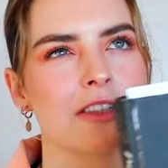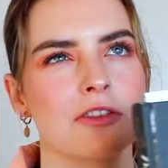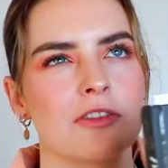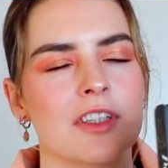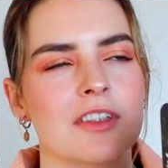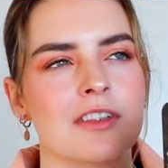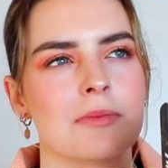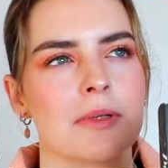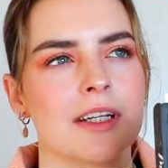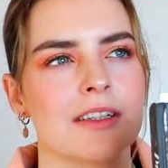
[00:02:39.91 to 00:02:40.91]
reviews
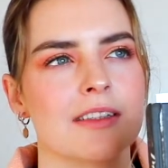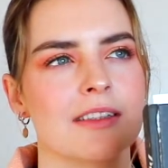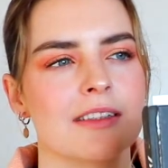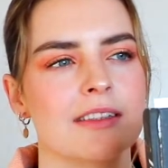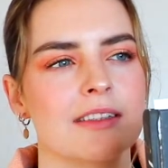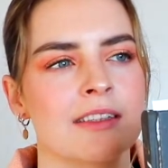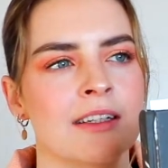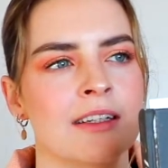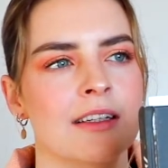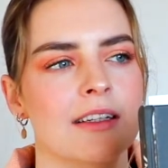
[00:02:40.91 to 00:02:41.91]
because
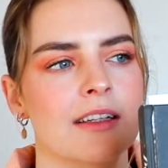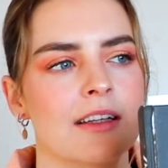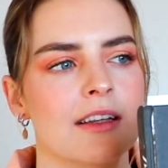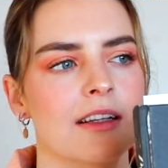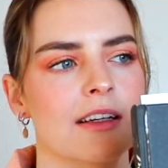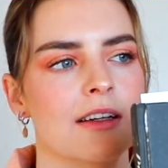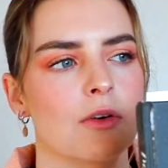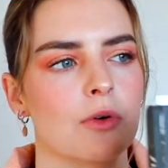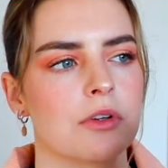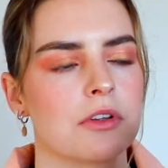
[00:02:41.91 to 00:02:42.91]
the
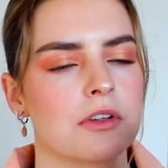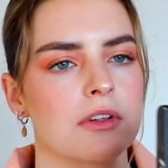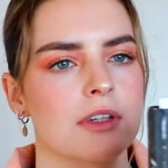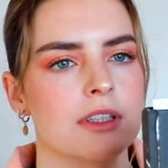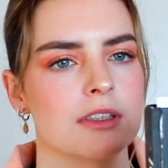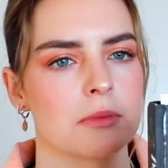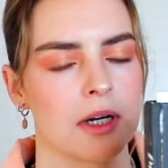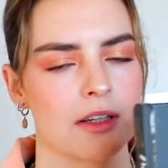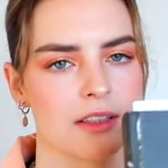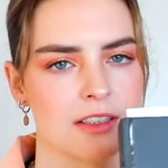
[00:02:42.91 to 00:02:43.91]
author is
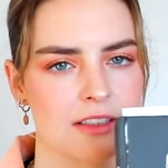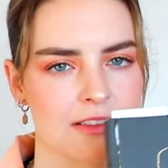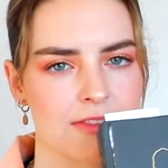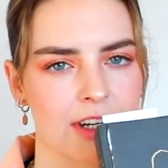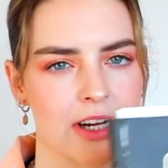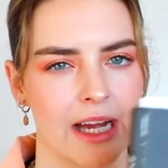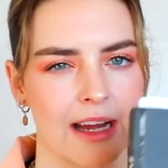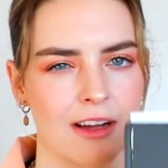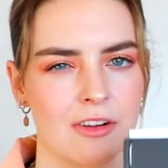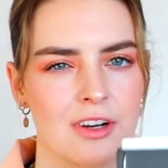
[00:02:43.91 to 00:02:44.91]
apparently just very
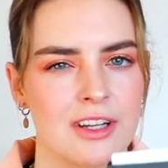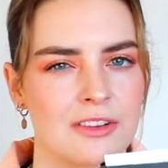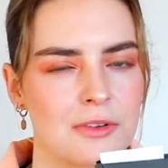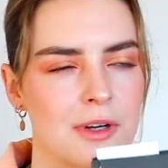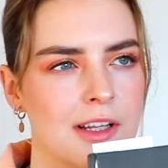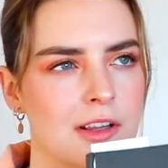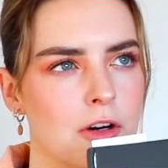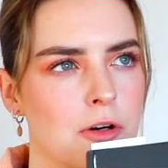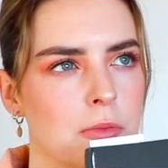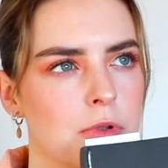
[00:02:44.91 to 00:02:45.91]
angry throughout the
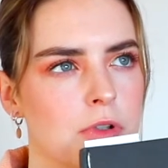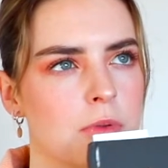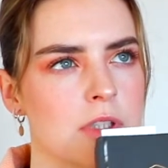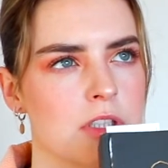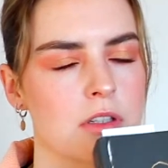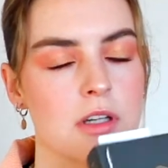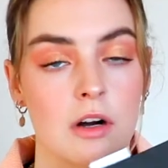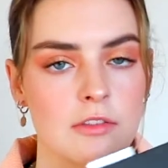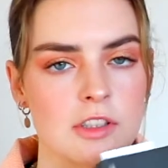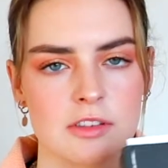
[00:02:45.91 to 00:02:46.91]
whole book, which
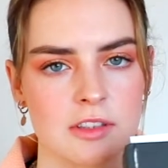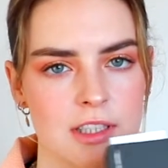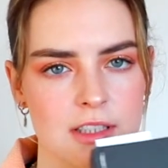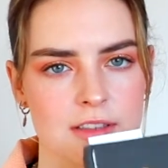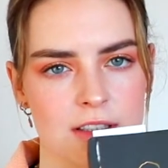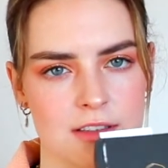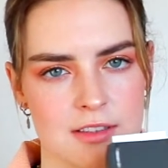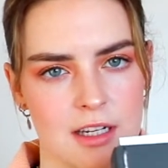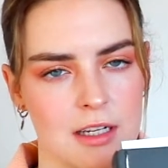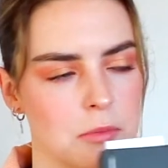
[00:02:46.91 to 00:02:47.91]
obviously is
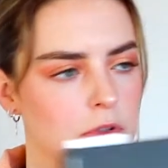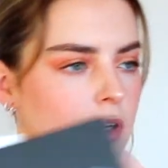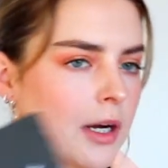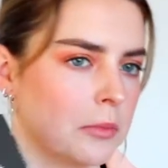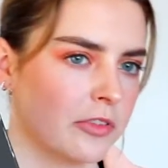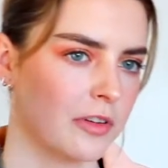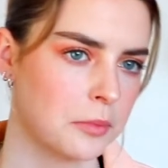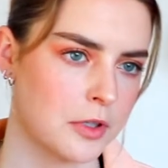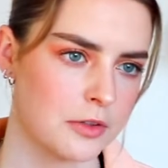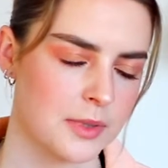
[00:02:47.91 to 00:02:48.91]
understandable. I'm a
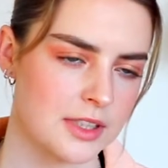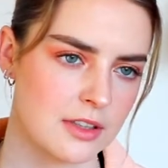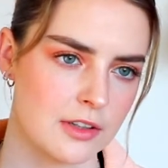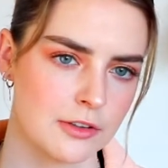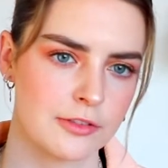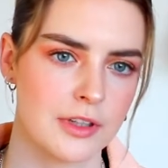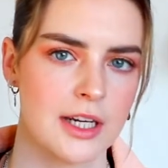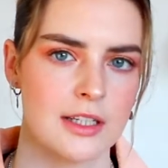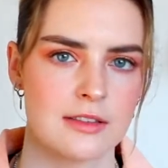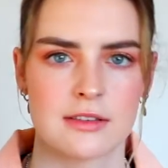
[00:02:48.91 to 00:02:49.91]
feminist myself,
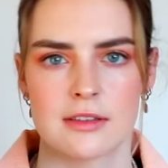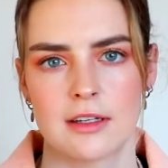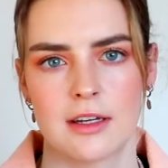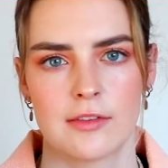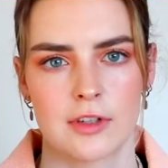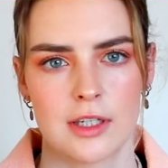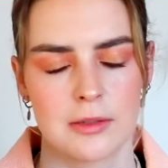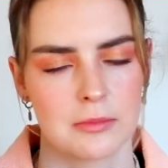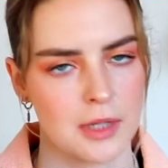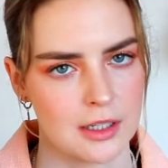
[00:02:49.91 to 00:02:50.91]
as every
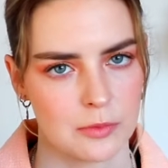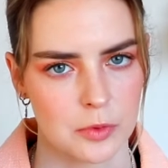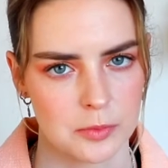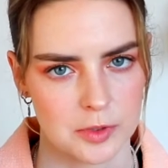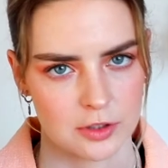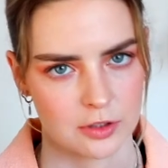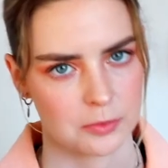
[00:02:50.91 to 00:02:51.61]
man and woman should